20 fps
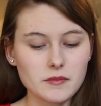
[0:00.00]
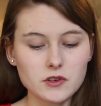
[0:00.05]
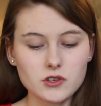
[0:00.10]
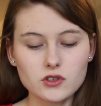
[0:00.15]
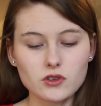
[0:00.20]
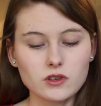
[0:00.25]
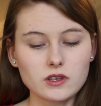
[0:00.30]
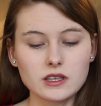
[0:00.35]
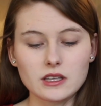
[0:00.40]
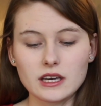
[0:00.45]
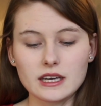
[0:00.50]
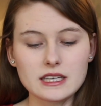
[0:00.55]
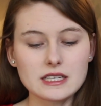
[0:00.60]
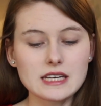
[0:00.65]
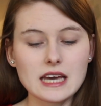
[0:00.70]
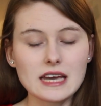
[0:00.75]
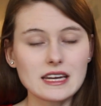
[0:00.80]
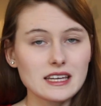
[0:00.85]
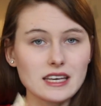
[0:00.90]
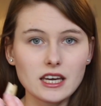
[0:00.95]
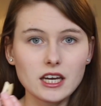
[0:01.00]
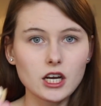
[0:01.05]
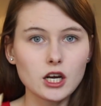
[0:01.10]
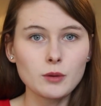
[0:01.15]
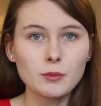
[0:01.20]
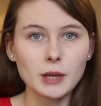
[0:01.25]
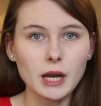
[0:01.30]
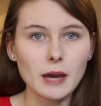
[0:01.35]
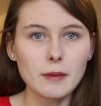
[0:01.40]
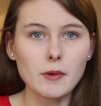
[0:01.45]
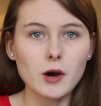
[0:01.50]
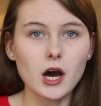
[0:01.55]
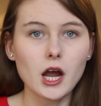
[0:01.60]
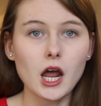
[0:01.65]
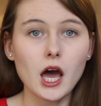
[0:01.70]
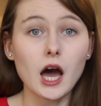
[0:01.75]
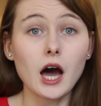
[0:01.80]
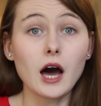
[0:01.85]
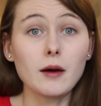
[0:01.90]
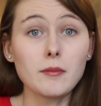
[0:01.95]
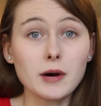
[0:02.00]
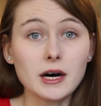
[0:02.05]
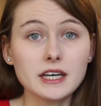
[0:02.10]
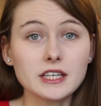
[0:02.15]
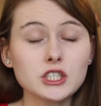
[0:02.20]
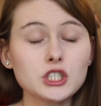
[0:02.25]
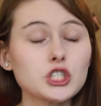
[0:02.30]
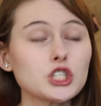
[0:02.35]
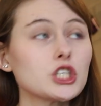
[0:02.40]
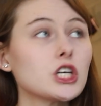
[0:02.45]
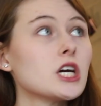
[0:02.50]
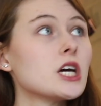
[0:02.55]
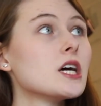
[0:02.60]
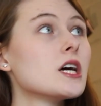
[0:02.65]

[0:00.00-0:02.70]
There's only like 10 here, but I bought a bunch